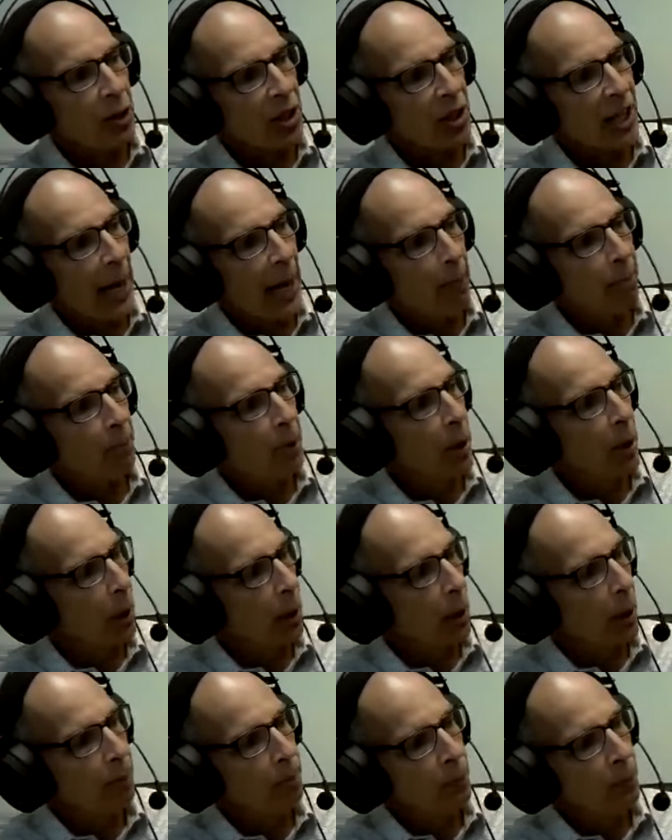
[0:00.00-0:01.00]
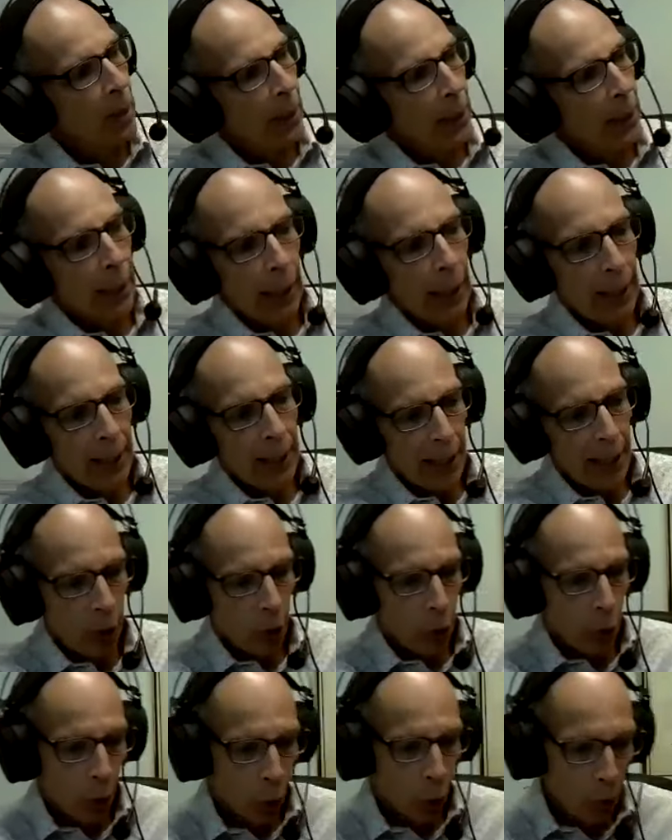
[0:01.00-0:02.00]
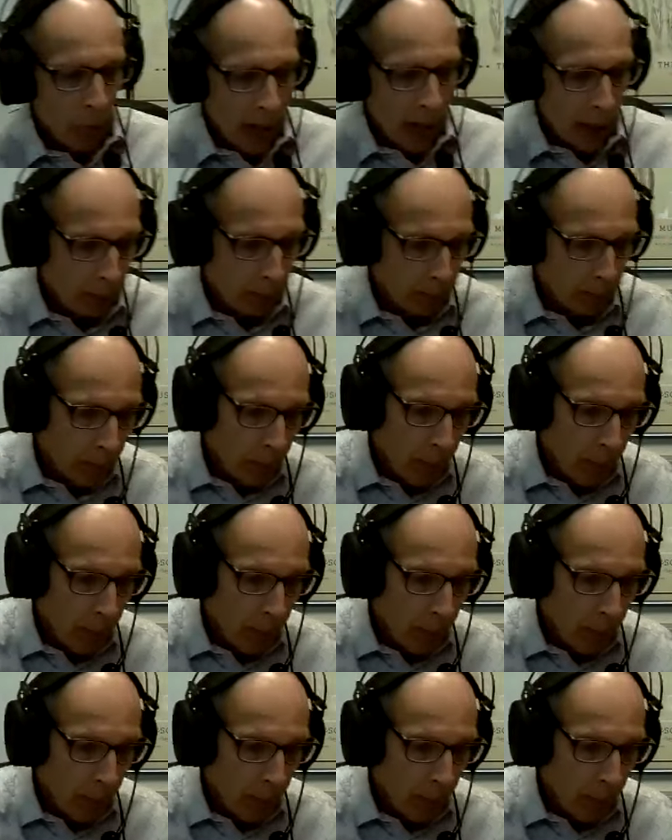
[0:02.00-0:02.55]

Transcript: scapula and the acromion.